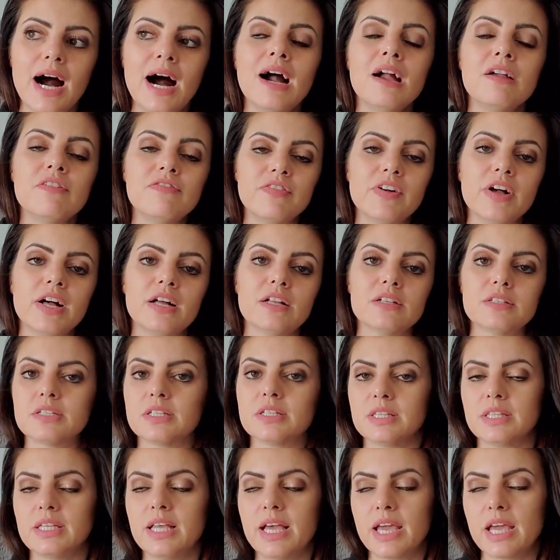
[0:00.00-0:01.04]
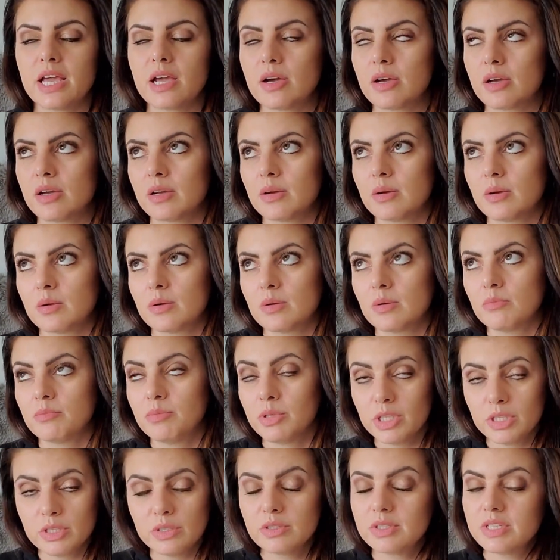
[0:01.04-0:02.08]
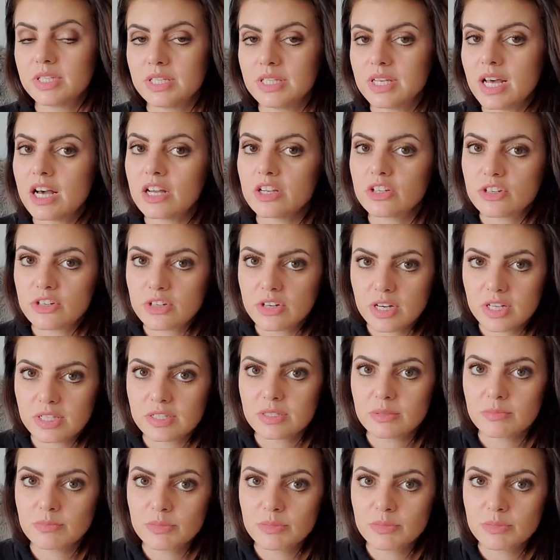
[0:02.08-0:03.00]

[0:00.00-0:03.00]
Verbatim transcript: I felt like Blu did not trust